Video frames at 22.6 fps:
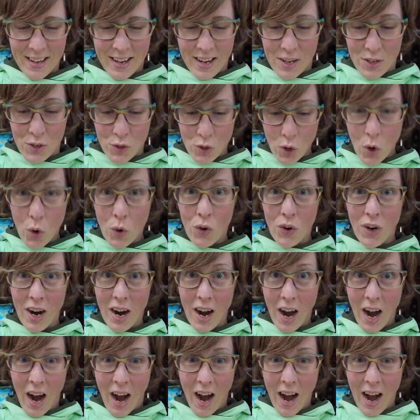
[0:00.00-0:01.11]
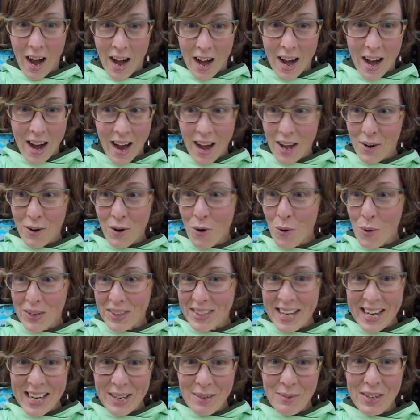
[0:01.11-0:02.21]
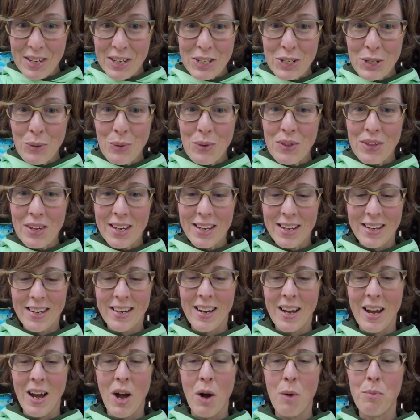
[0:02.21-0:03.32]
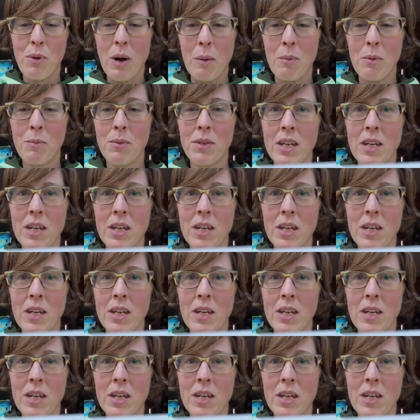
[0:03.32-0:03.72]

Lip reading: So I don't know what the heck I'm going to do with it. I'll probably